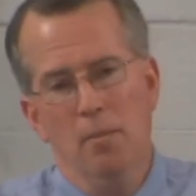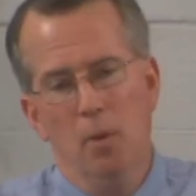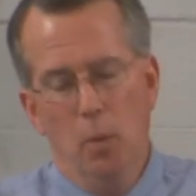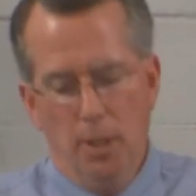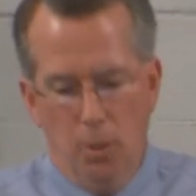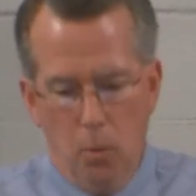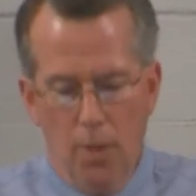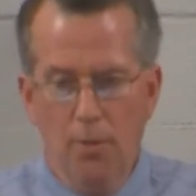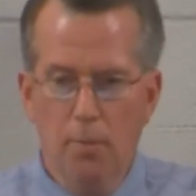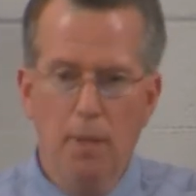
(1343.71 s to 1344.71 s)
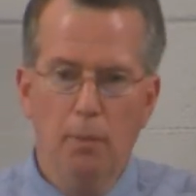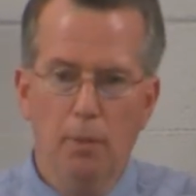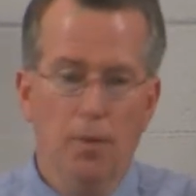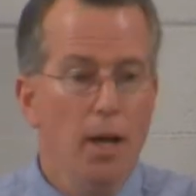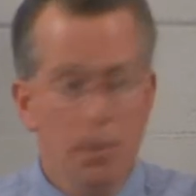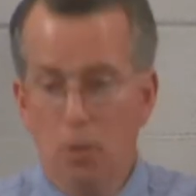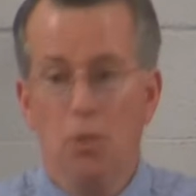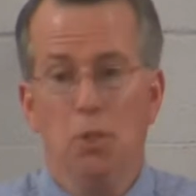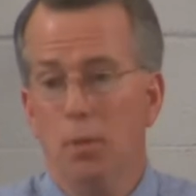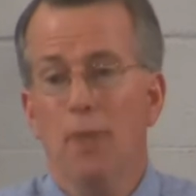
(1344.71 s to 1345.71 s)
But when you're with the people of God, don't
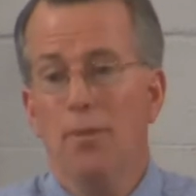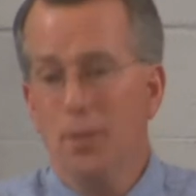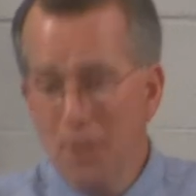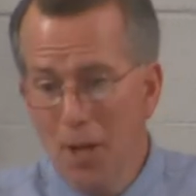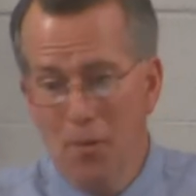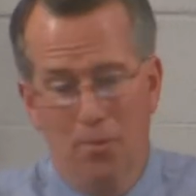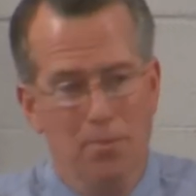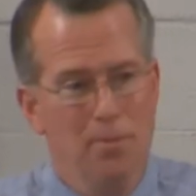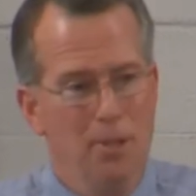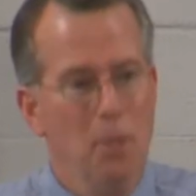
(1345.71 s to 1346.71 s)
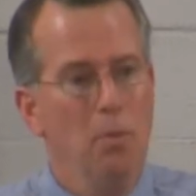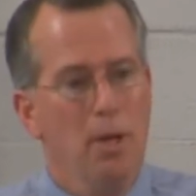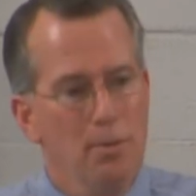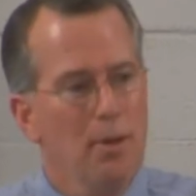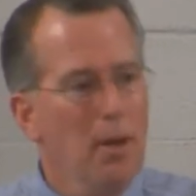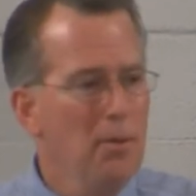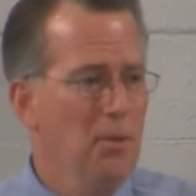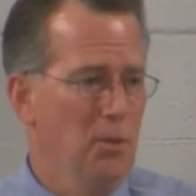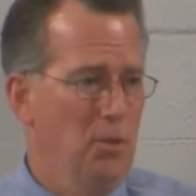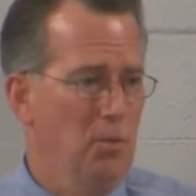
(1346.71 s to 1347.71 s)
just pray for yourself. You know, pray for
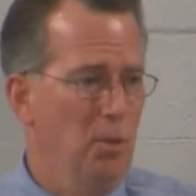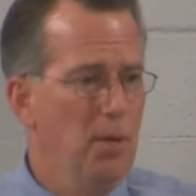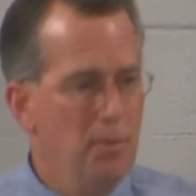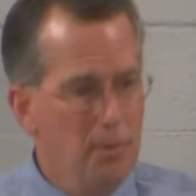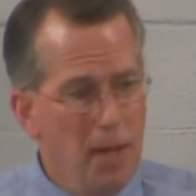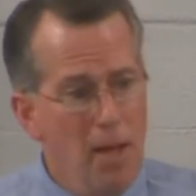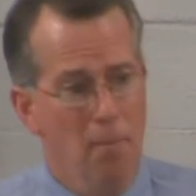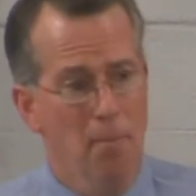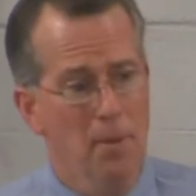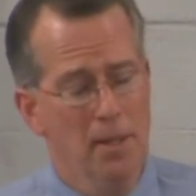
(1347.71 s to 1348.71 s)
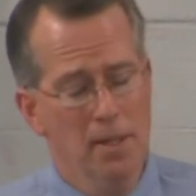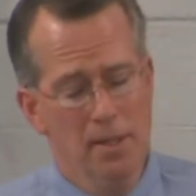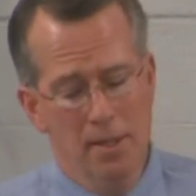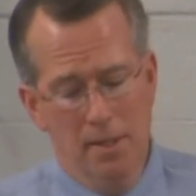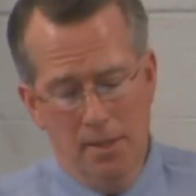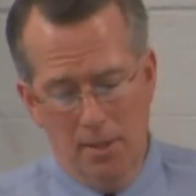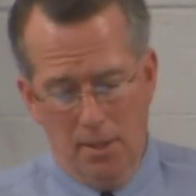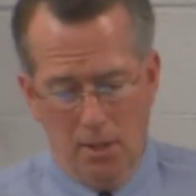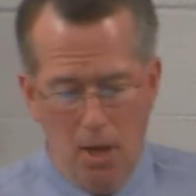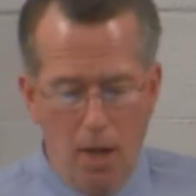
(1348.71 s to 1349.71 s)
others, pray for them
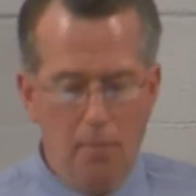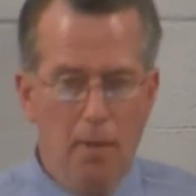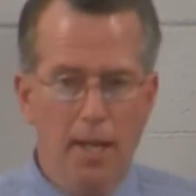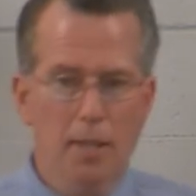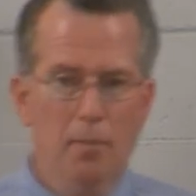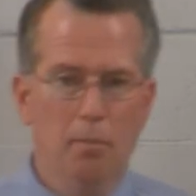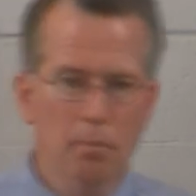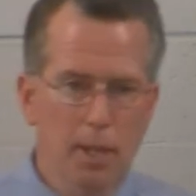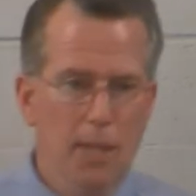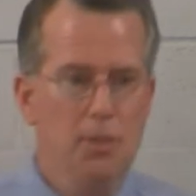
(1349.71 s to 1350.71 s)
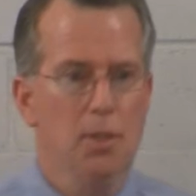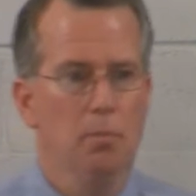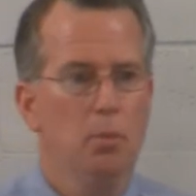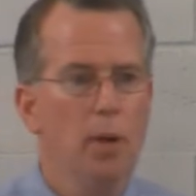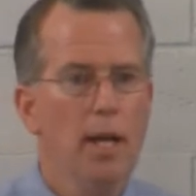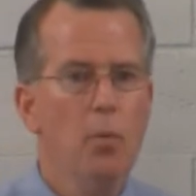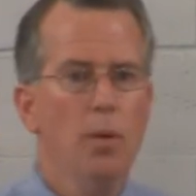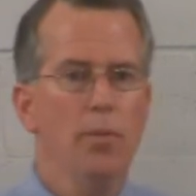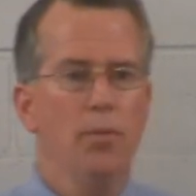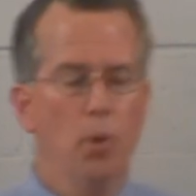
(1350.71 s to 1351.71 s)
that God might bless them. Pray
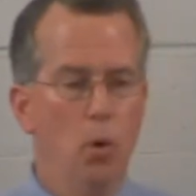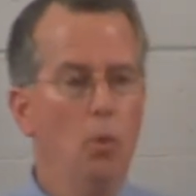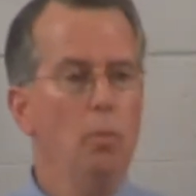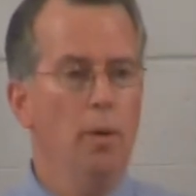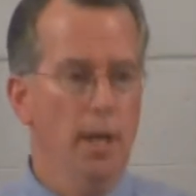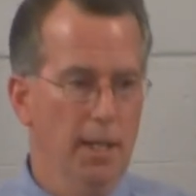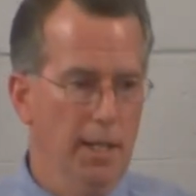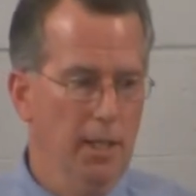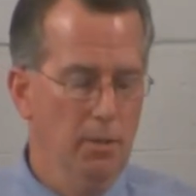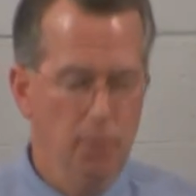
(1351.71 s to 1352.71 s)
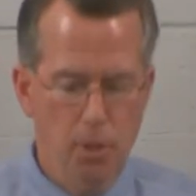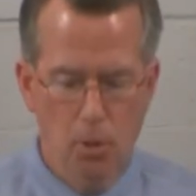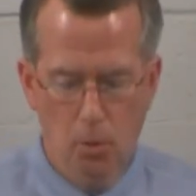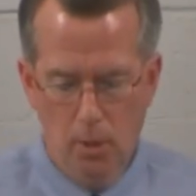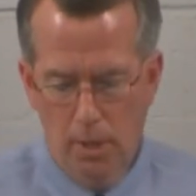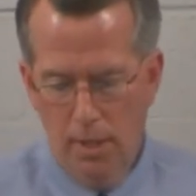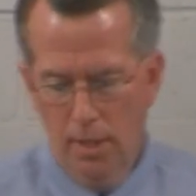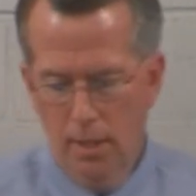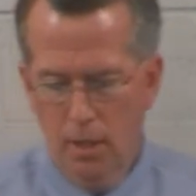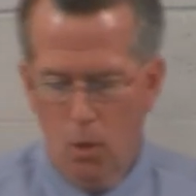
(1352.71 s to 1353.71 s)
with the whole body in view
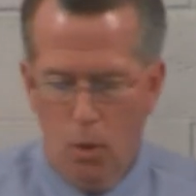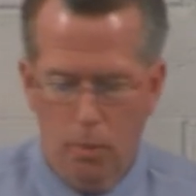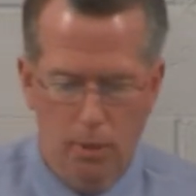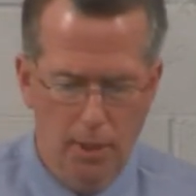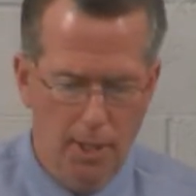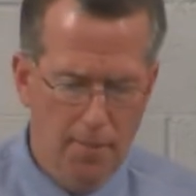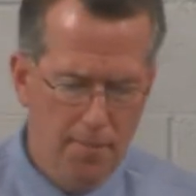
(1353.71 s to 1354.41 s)
corporately.